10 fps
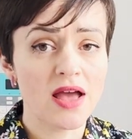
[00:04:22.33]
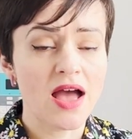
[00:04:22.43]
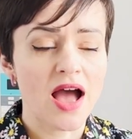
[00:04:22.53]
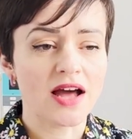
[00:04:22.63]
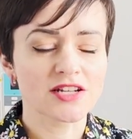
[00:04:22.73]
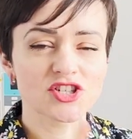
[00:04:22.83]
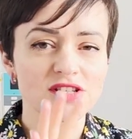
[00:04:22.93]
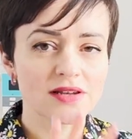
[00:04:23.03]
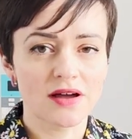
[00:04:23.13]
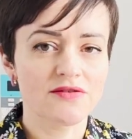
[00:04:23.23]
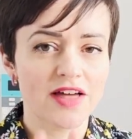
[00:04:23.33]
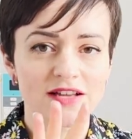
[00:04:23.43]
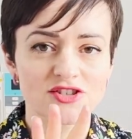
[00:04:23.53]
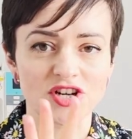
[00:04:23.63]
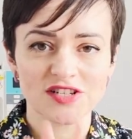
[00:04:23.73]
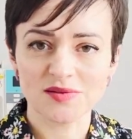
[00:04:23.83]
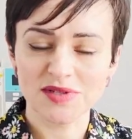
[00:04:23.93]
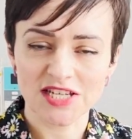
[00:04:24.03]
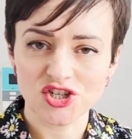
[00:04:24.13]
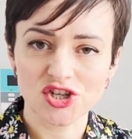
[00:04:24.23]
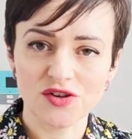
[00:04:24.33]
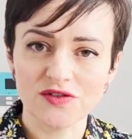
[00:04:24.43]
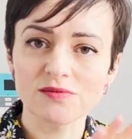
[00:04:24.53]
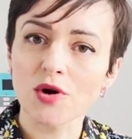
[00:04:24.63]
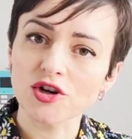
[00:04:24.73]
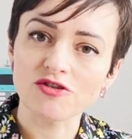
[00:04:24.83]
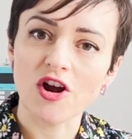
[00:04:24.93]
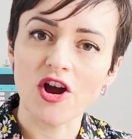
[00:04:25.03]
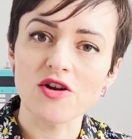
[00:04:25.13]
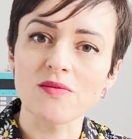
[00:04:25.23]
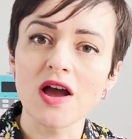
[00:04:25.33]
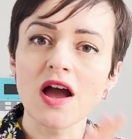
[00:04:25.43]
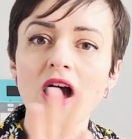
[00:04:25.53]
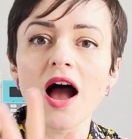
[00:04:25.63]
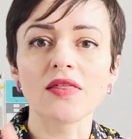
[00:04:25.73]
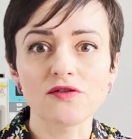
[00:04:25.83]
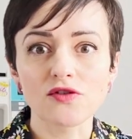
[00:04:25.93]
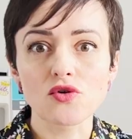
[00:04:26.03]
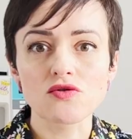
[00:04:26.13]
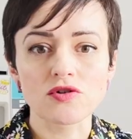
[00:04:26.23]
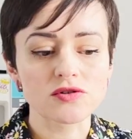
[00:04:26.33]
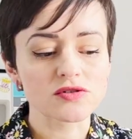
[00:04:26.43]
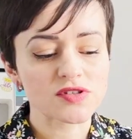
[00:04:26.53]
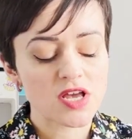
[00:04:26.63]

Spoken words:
And I just love that juxtaposition of the monochrome and the florals.